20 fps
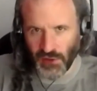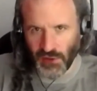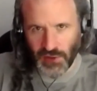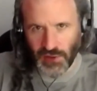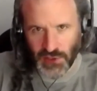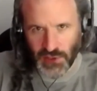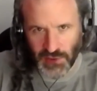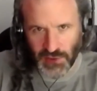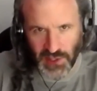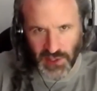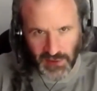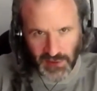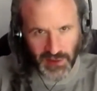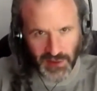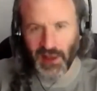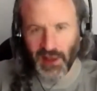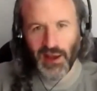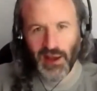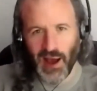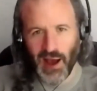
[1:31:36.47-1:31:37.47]
So it's not like
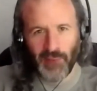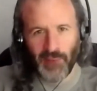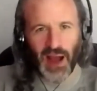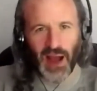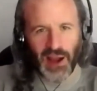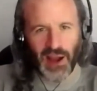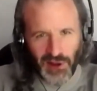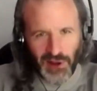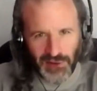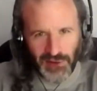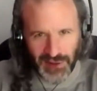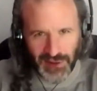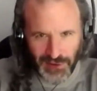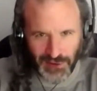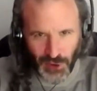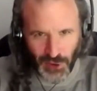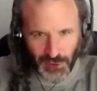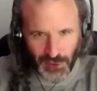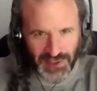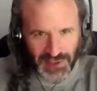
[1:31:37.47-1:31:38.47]
I'm not calling
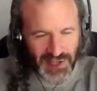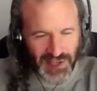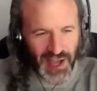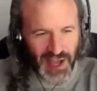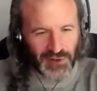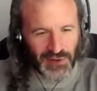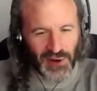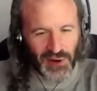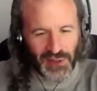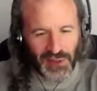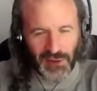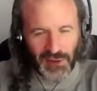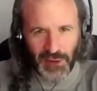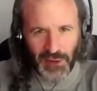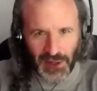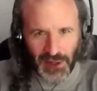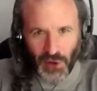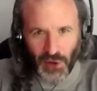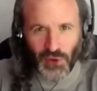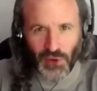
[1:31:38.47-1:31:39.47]
Goldman Sachs or anything, but a
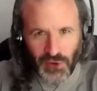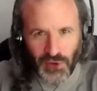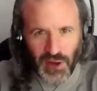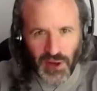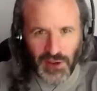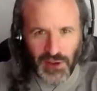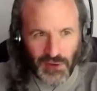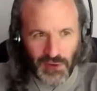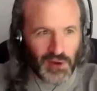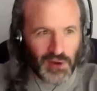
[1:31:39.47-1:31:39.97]
local credit union.